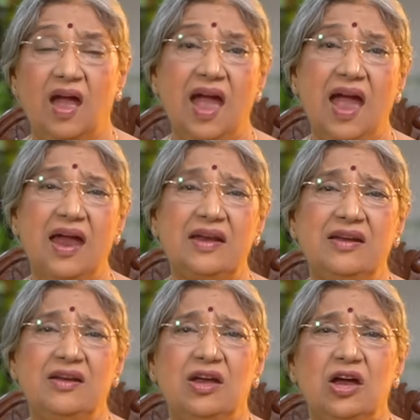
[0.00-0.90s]

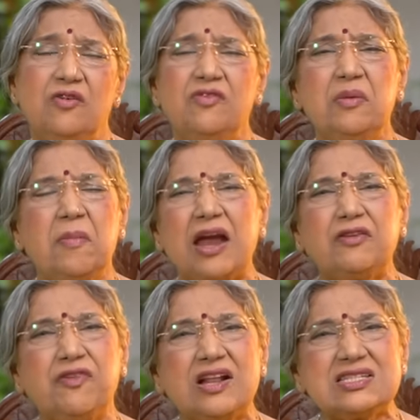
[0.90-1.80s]
and we might
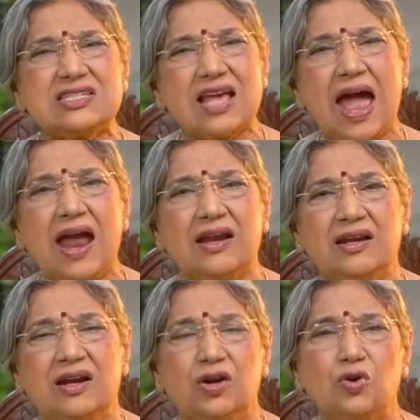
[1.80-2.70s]
feel sad
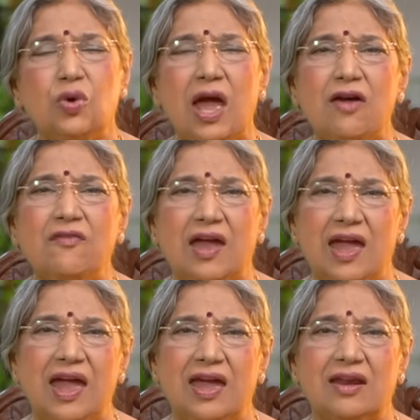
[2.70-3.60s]
to have
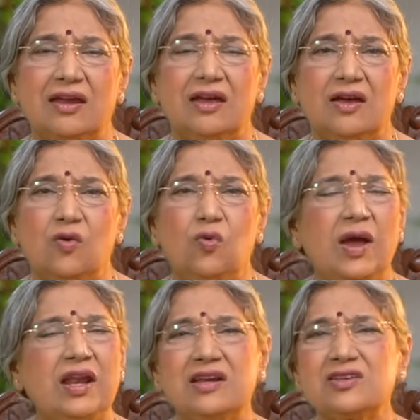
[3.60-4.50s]
hair
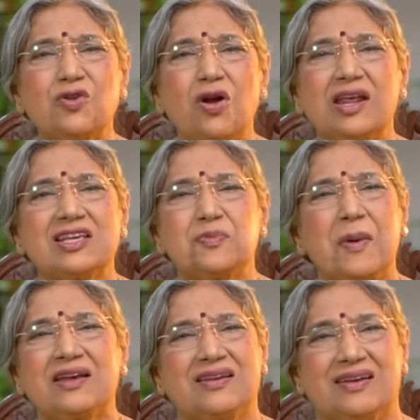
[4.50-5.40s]
where it is not
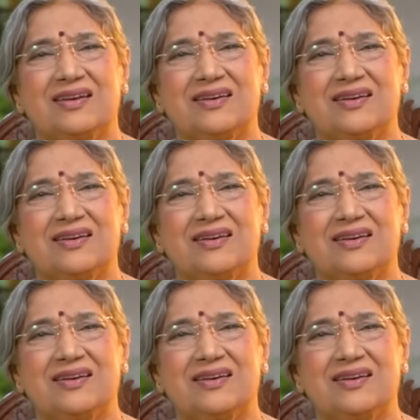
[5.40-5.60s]
expected.